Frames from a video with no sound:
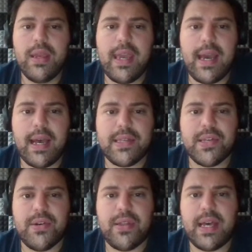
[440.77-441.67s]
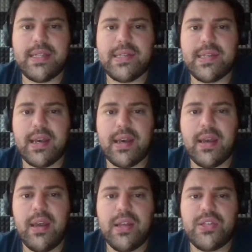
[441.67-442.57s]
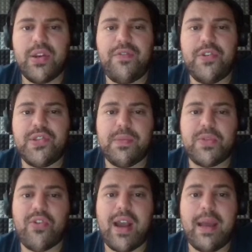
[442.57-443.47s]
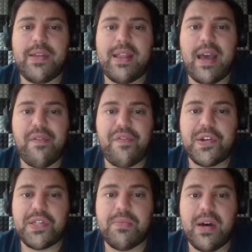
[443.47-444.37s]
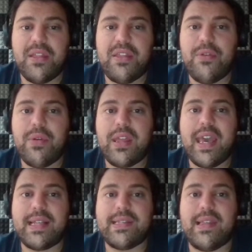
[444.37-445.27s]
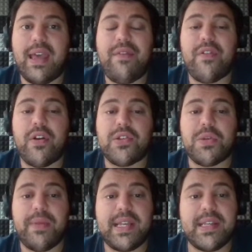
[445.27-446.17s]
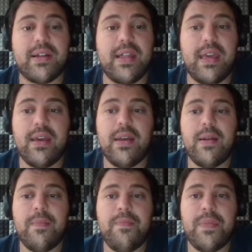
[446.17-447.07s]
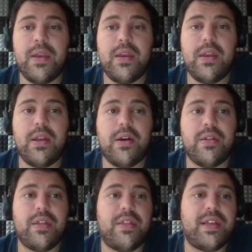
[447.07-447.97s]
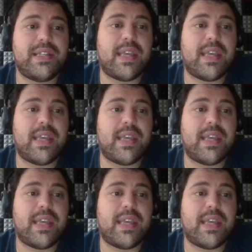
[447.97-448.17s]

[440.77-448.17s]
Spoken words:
yeah, so that's so if you subscribed in that first month, you would get Slifer. So basically, you know, this